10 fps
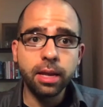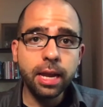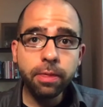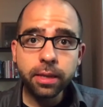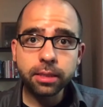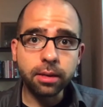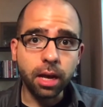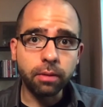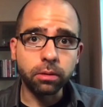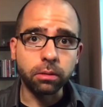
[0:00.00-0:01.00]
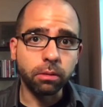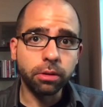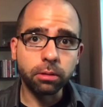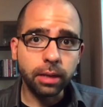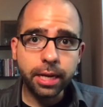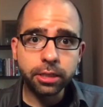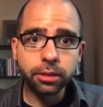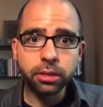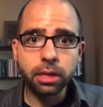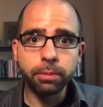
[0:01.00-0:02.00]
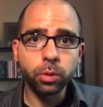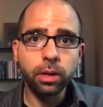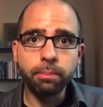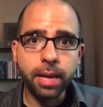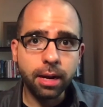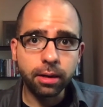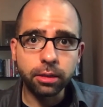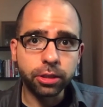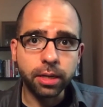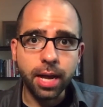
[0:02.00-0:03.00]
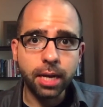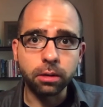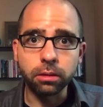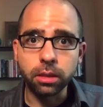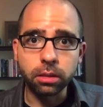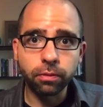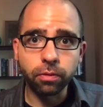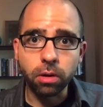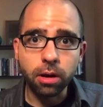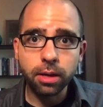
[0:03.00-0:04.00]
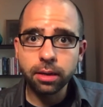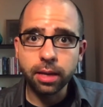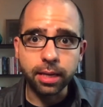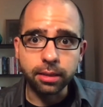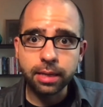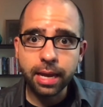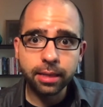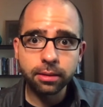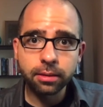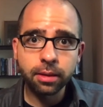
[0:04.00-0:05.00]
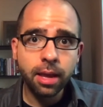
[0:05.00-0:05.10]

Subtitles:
In this novel, the relationship between parent and child is fraught, intense,